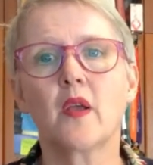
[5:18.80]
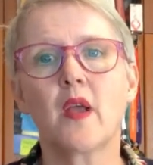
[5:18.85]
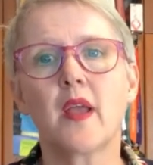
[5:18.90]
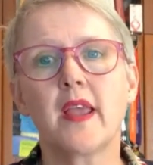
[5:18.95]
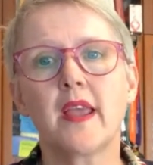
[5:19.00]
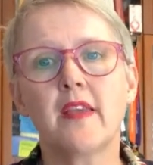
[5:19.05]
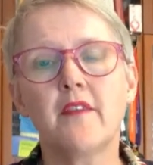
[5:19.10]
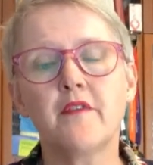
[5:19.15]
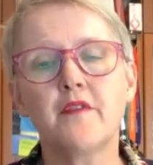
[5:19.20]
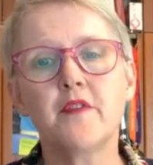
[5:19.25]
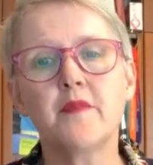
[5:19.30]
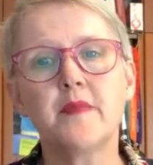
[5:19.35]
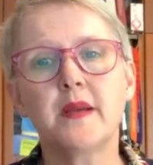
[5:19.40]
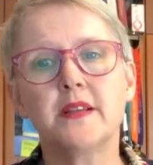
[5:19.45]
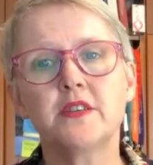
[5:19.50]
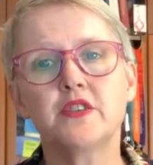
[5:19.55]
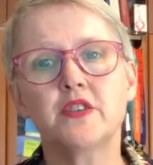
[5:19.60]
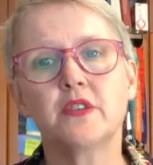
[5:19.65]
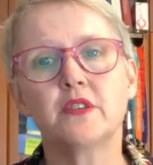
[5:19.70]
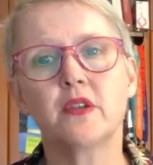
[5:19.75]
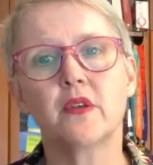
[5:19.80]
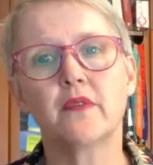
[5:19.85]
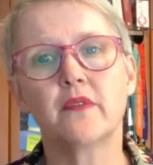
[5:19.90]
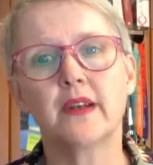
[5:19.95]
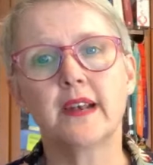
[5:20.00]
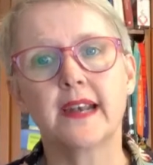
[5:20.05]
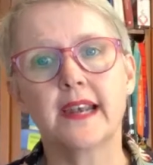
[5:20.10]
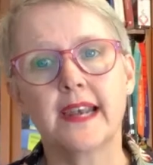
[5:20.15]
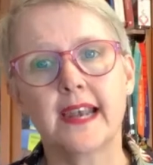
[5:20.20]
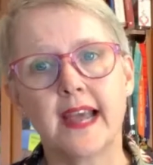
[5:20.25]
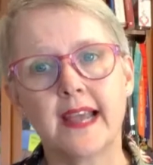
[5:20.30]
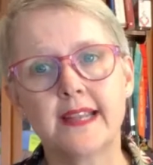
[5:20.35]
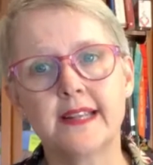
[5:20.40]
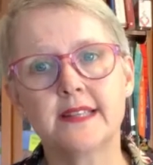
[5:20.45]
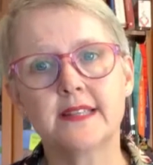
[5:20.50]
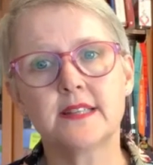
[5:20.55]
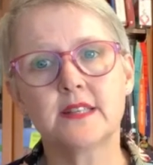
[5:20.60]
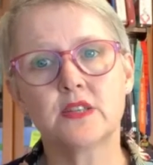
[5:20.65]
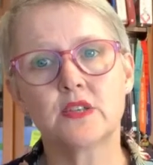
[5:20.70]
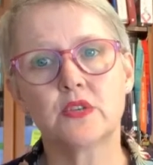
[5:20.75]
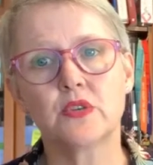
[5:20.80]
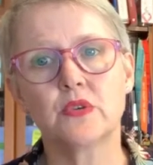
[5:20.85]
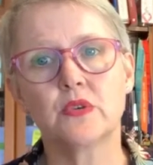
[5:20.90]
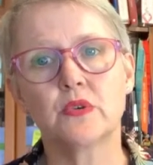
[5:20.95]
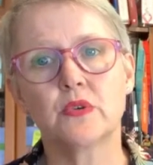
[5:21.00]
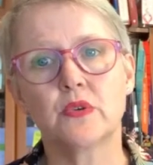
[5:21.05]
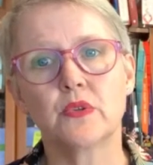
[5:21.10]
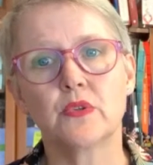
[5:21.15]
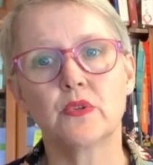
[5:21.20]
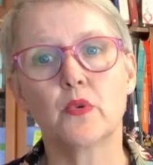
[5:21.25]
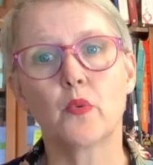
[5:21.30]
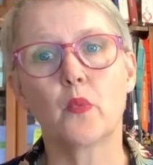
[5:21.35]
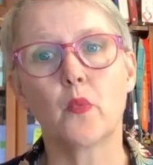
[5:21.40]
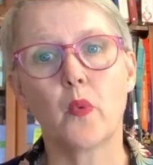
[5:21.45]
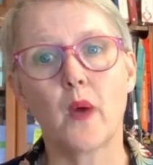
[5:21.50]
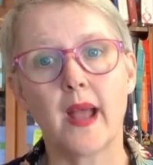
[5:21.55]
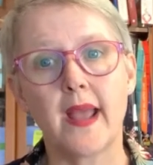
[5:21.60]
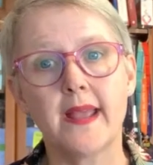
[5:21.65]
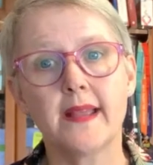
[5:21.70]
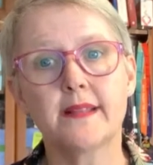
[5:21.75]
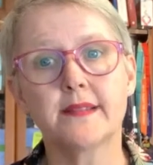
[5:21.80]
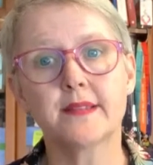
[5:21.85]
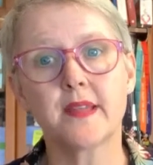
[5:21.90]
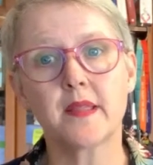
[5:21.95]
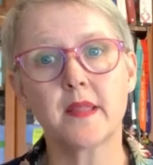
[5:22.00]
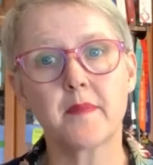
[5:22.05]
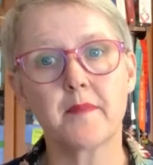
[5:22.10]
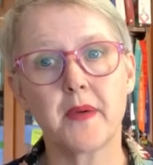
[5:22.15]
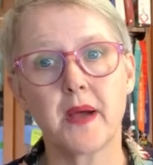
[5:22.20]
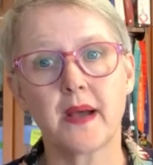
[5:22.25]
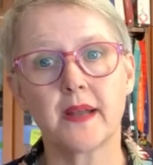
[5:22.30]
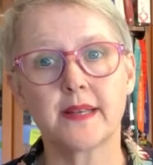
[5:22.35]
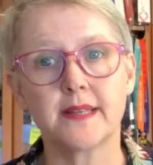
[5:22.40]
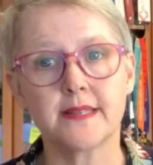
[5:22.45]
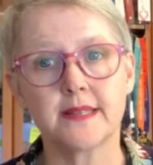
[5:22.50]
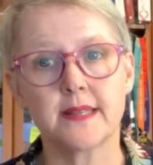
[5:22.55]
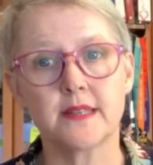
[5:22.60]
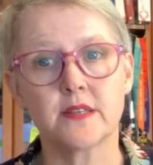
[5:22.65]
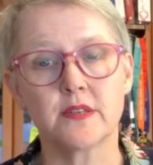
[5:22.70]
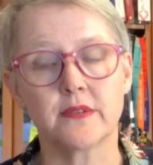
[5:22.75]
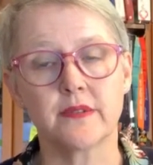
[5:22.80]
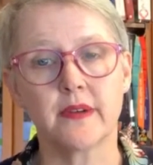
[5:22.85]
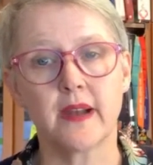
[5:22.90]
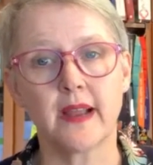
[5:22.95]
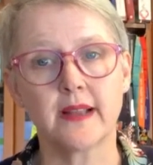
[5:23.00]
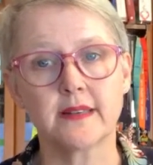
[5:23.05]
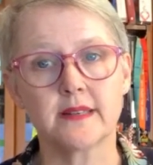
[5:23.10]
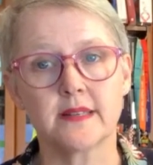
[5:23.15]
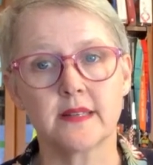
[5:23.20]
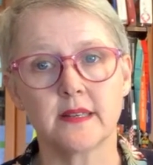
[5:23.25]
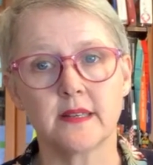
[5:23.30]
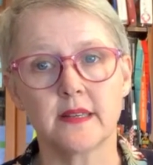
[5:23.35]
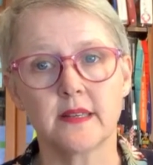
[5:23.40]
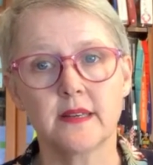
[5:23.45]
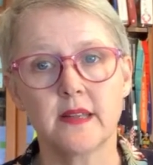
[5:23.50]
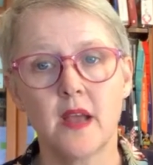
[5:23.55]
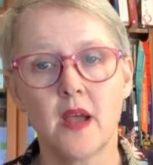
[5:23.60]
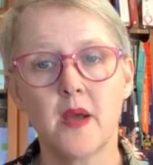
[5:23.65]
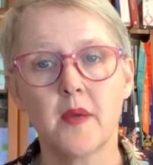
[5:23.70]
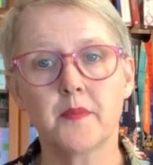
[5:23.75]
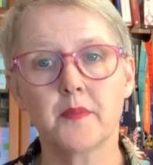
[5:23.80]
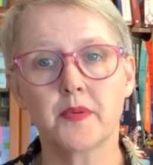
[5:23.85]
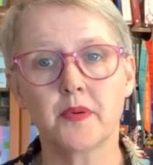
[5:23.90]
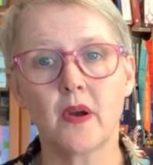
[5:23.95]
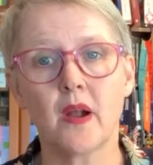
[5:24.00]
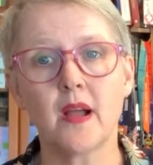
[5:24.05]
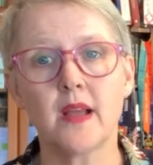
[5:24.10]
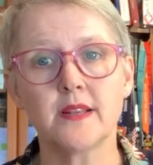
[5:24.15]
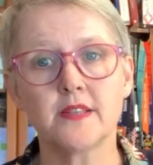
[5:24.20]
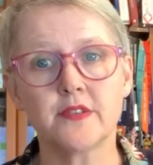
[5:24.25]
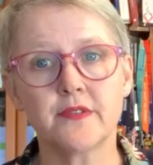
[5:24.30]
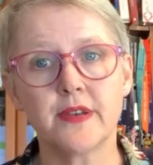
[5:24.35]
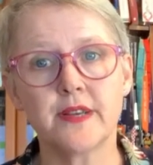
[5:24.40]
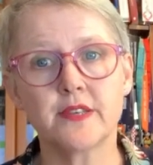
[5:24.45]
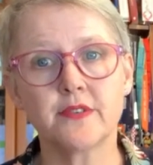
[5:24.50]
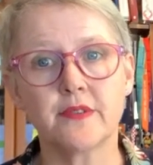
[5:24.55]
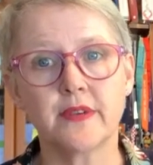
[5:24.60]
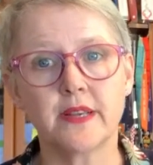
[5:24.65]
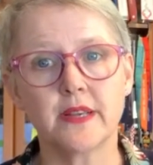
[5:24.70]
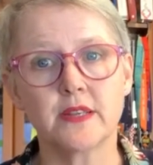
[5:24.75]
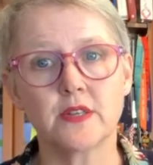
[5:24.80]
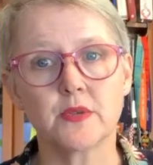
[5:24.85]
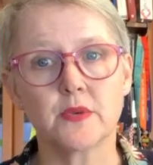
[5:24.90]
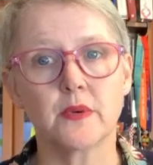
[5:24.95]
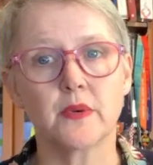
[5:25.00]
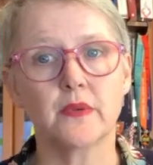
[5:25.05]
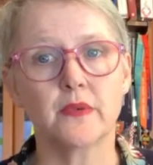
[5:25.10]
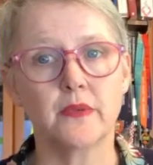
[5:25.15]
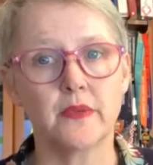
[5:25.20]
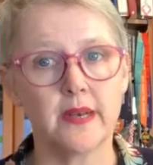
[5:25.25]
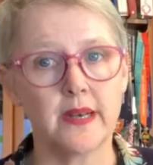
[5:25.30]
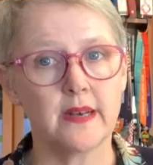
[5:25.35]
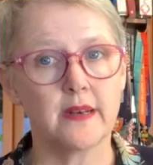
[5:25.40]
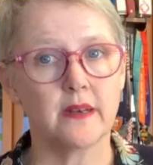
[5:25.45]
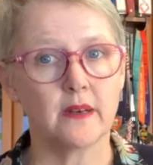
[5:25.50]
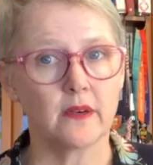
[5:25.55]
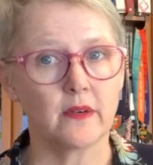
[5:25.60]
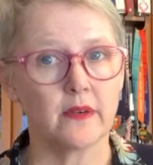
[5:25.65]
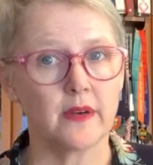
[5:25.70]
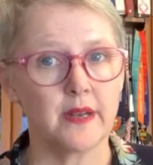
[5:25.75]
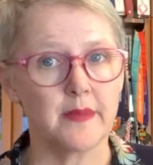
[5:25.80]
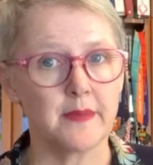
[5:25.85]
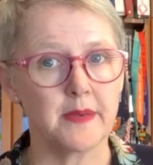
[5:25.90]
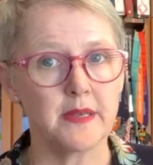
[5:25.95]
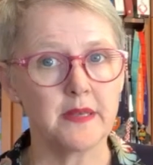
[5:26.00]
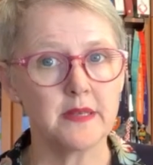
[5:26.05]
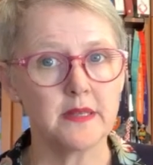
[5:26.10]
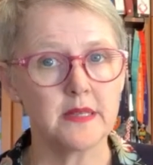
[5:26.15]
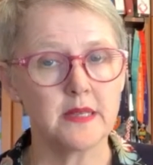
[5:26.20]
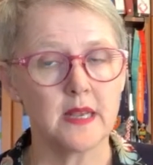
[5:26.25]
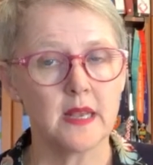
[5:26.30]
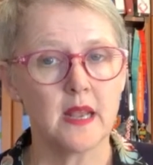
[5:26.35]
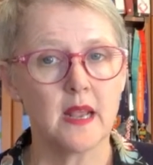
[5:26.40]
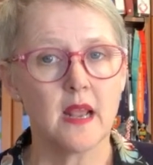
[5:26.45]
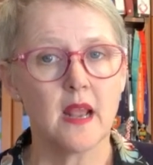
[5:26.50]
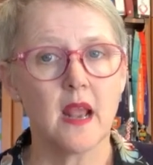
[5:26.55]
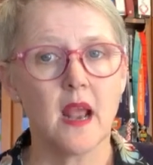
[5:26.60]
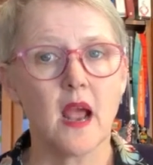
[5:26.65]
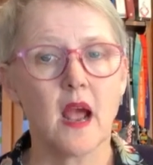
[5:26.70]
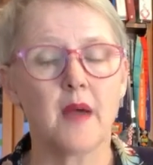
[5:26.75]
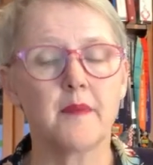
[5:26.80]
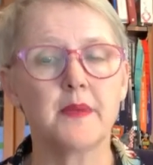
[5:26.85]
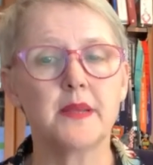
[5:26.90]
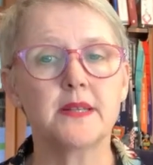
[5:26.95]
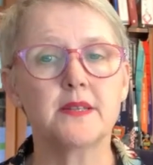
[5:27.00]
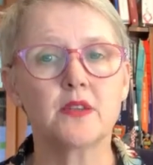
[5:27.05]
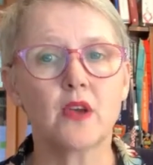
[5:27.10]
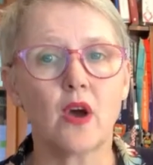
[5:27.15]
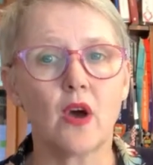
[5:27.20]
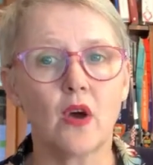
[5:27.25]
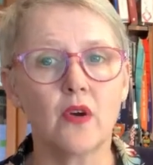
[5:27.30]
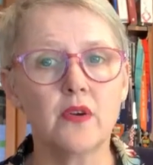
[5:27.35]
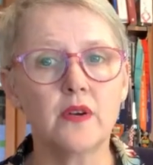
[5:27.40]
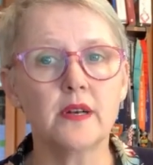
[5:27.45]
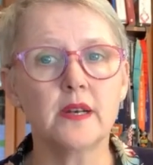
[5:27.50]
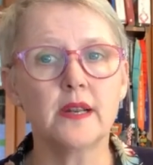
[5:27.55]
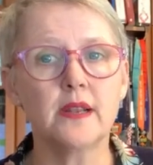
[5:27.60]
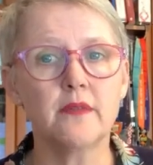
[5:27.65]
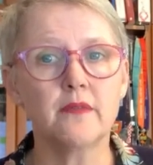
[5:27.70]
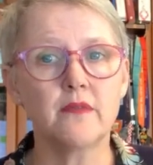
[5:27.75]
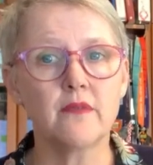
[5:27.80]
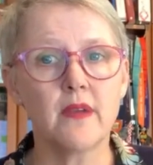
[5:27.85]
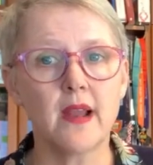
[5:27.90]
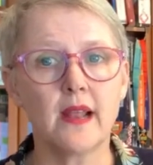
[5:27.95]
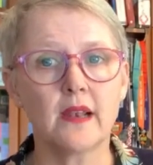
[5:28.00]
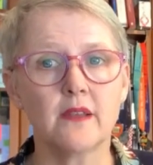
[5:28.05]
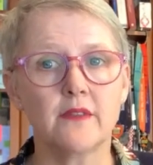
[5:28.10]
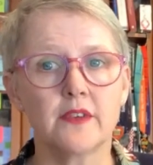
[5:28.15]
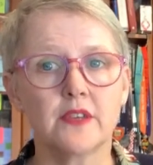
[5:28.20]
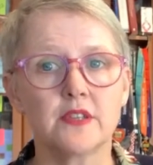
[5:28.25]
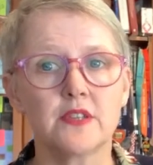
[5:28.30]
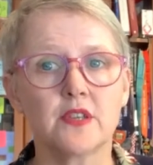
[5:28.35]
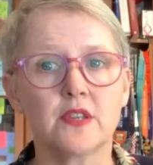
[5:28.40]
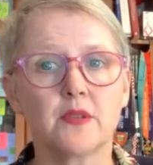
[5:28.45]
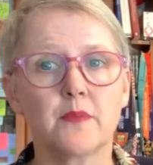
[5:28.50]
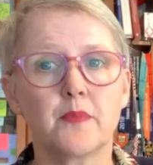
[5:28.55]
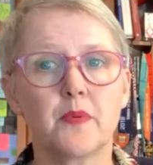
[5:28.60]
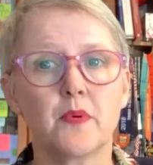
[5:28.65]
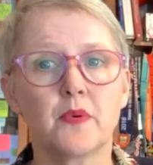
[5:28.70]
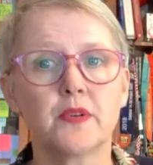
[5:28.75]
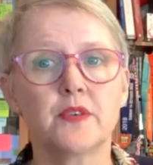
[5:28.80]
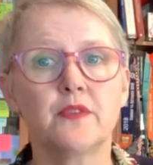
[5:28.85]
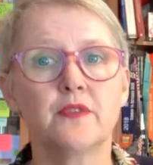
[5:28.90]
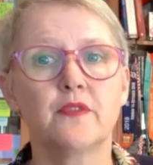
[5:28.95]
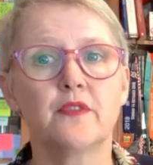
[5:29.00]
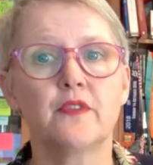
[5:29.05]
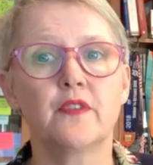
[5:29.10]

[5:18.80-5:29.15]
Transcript: information that relates to the ways that the parties interacted prior to entering into a written agreement is only relevant to the point of